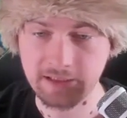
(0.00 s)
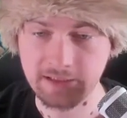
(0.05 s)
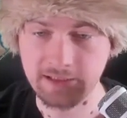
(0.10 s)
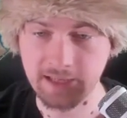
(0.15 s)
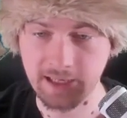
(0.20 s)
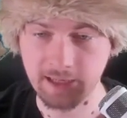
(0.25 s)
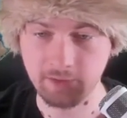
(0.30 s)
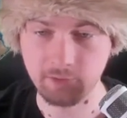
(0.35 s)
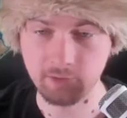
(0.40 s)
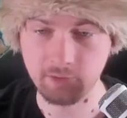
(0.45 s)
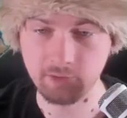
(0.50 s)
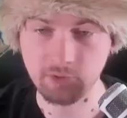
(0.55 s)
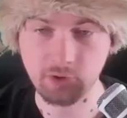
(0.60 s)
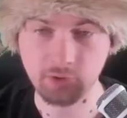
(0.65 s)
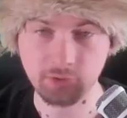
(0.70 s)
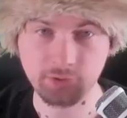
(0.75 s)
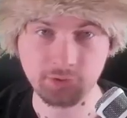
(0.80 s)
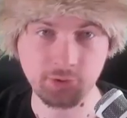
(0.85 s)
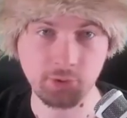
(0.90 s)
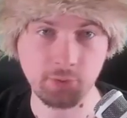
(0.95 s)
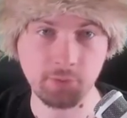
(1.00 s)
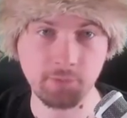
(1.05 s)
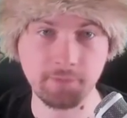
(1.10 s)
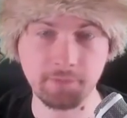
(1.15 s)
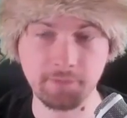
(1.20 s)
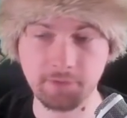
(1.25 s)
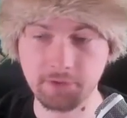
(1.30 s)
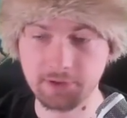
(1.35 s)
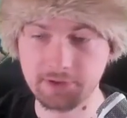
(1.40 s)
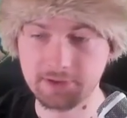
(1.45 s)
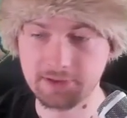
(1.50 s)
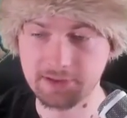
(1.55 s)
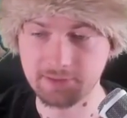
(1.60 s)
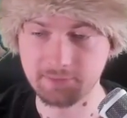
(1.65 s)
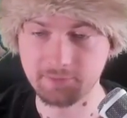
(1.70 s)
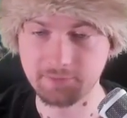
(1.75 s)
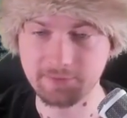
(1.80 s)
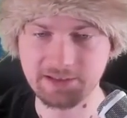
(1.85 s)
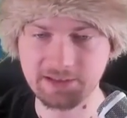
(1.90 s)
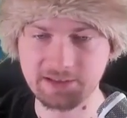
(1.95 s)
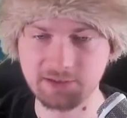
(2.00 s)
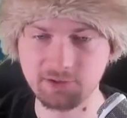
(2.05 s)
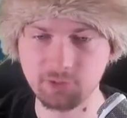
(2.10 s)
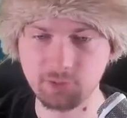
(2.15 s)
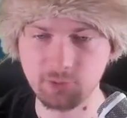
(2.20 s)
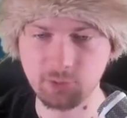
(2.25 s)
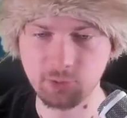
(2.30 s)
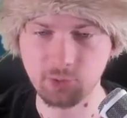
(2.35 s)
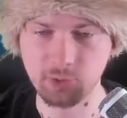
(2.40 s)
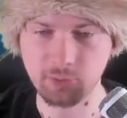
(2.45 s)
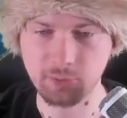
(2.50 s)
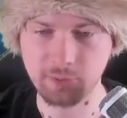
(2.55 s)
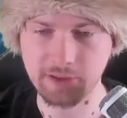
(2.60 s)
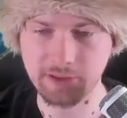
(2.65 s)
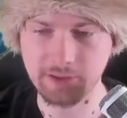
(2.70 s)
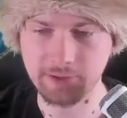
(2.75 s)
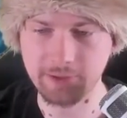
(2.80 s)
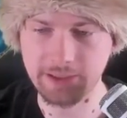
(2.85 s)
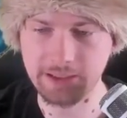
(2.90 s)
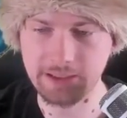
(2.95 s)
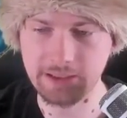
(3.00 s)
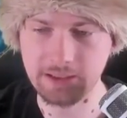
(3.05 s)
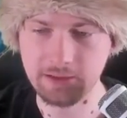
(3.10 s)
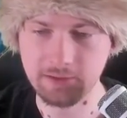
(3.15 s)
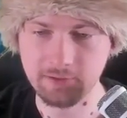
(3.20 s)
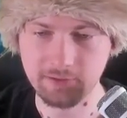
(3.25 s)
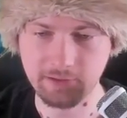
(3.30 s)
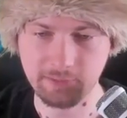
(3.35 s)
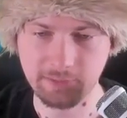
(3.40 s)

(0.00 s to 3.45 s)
Yeah, we'll go south first. I'm just a little bit worried my A E,